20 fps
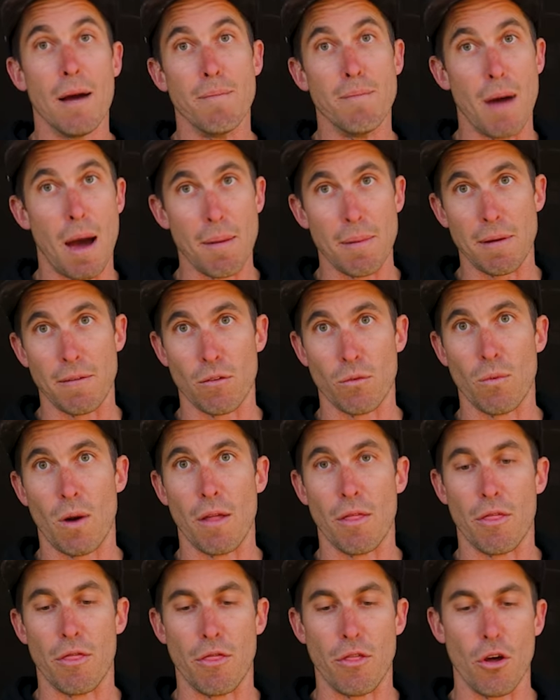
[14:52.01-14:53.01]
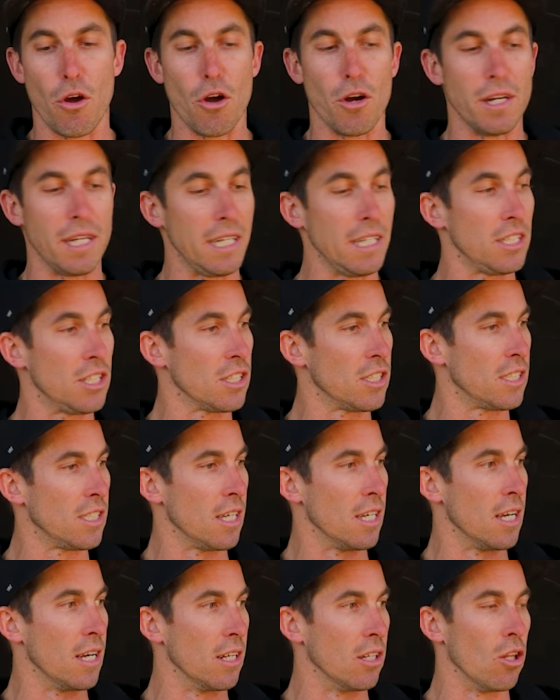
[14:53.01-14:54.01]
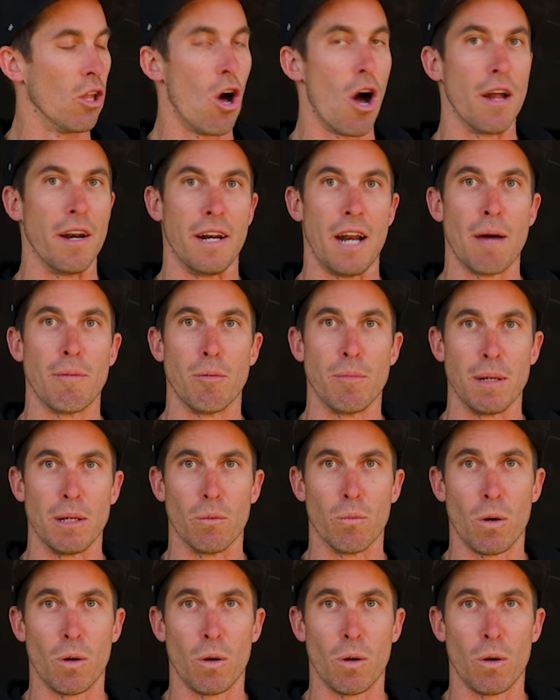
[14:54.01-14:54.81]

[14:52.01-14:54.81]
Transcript: maybe even run 30 just to lighten it up a bit.